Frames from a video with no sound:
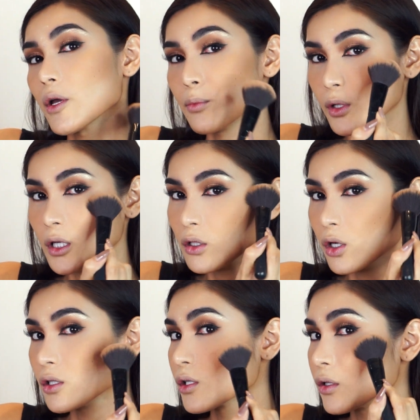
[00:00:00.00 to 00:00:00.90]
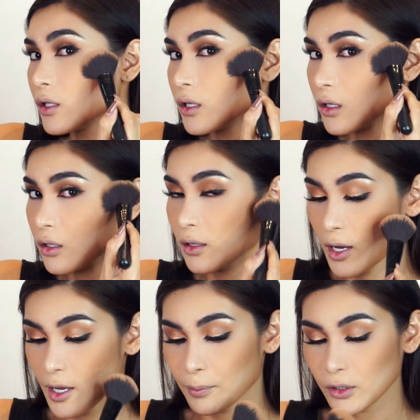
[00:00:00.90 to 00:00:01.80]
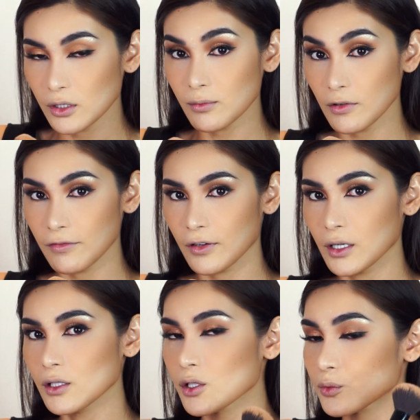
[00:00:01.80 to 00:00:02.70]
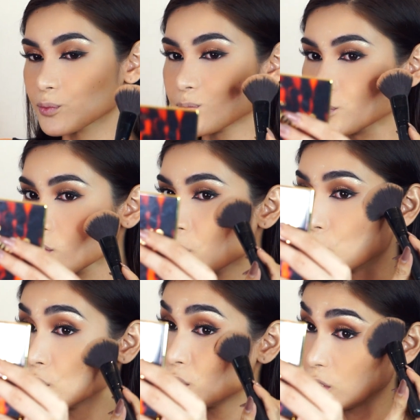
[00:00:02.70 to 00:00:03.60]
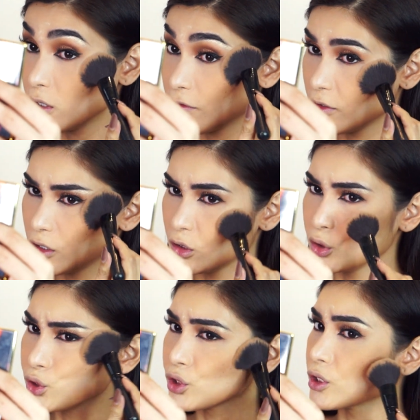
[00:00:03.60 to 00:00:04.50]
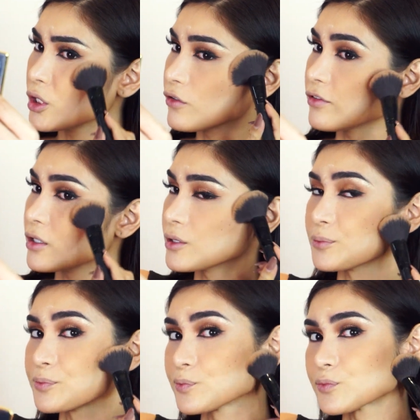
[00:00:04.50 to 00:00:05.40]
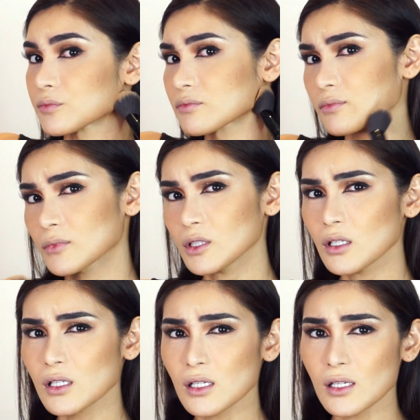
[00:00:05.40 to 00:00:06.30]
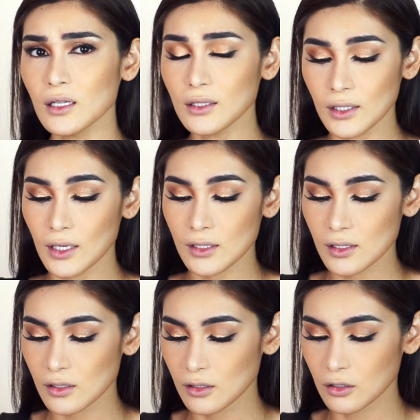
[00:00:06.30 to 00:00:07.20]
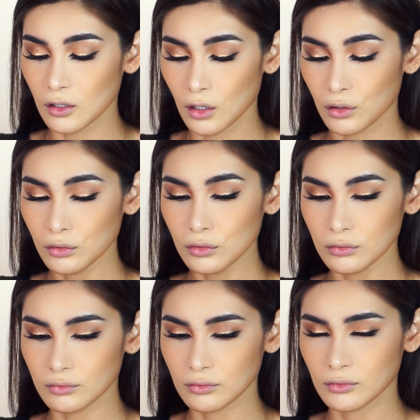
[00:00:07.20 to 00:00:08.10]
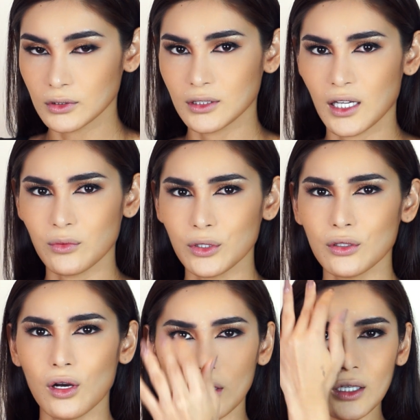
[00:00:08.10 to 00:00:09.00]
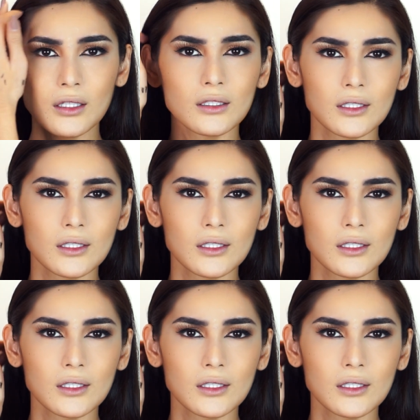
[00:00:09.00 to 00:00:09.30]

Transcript: I bring it also here on the high points of my face to give an illusion of a sun-kissed glow. Is that what you call it?